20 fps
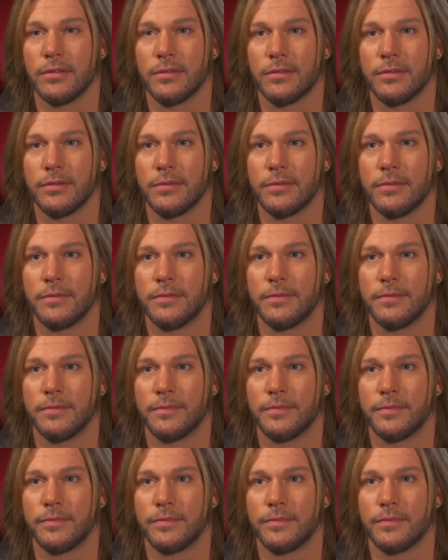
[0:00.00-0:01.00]

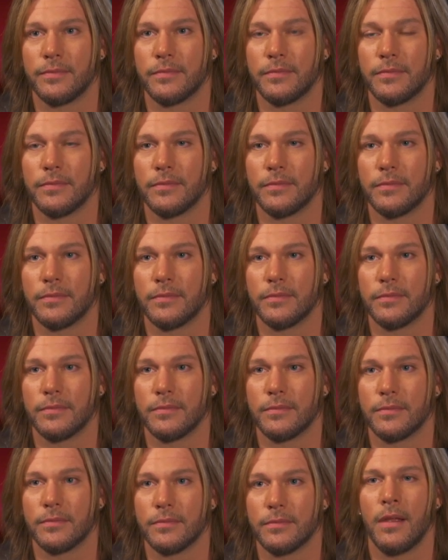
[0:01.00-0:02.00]

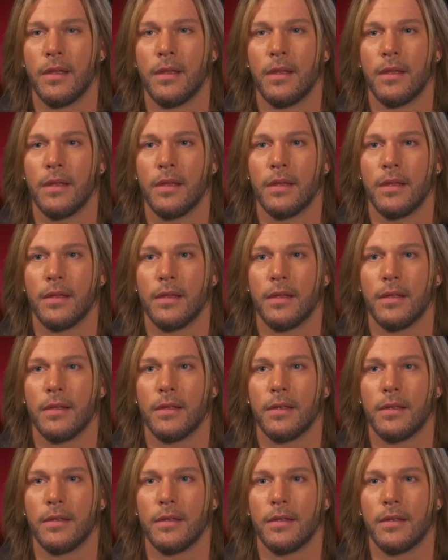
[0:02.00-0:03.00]

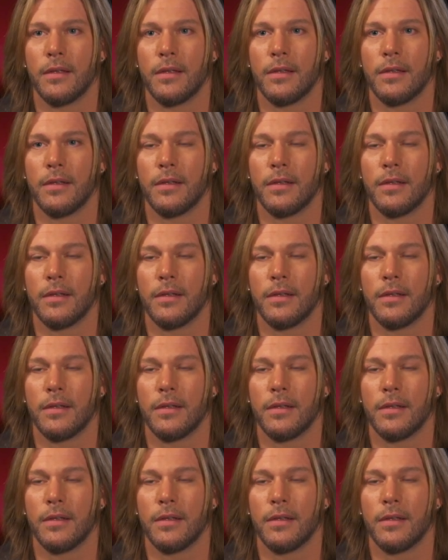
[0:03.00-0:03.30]
Nothing is said.